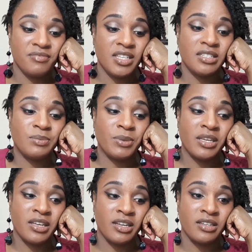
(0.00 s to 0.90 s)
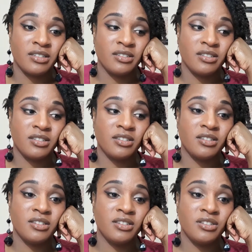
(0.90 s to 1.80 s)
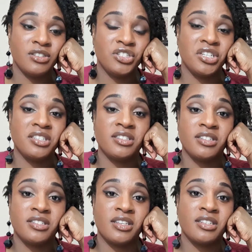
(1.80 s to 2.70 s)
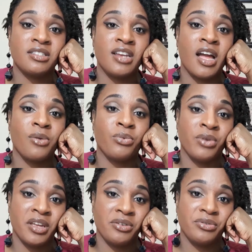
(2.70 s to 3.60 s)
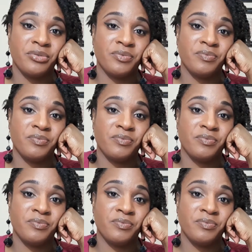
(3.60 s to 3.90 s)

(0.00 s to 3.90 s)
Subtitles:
is because Jesus is not real.